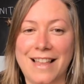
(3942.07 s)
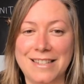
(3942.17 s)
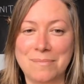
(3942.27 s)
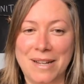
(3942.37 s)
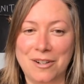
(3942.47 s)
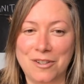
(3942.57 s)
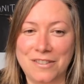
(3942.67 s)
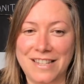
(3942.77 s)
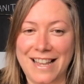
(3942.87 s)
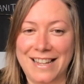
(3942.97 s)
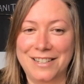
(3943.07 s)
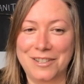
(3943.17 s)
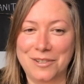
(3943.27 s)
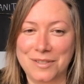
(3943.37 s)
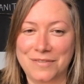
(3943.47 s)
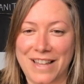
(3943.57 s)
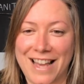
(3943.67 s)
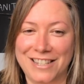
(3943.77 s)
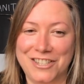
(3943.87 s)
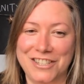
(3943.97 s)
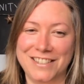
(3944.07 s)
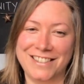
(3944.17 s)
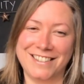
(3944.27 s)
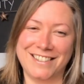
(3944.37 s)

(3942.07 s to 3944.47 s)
that's my Earth Day newsflash.